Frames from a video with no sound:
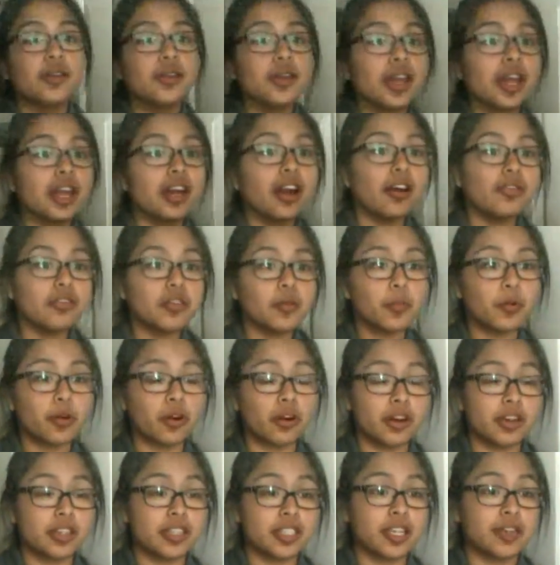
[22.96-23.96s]
You get off the
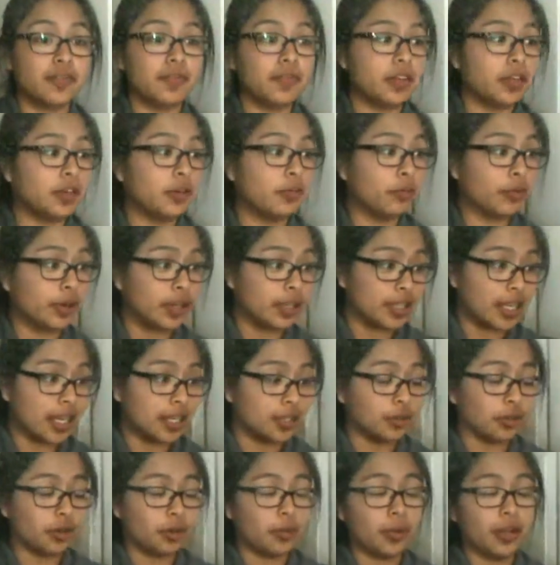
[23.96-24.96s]
porch. If you ring
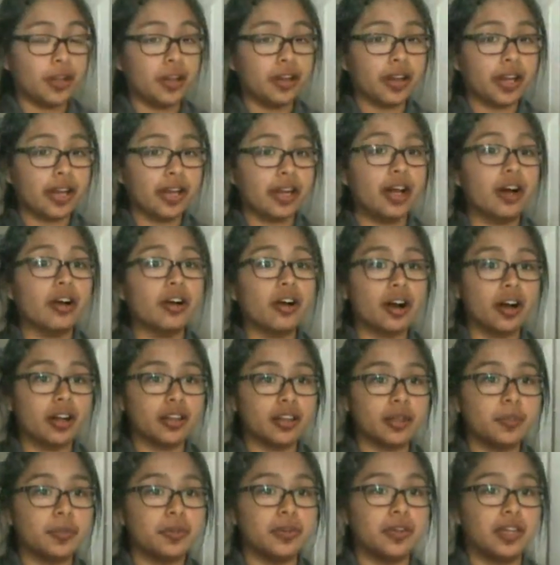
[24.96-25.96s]
that doorbell again, I'll
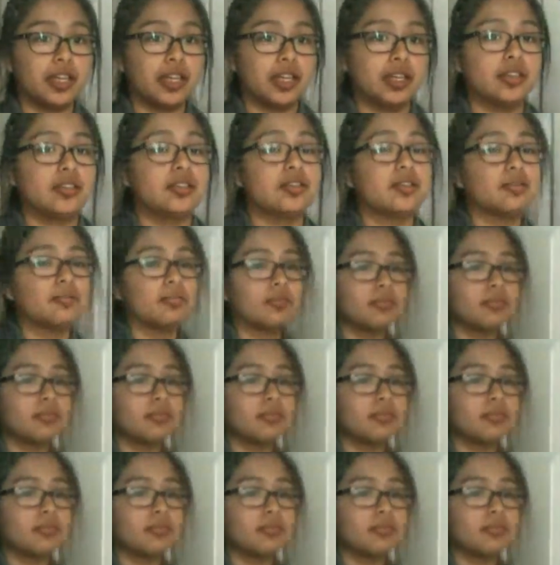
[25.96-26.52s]
call the police.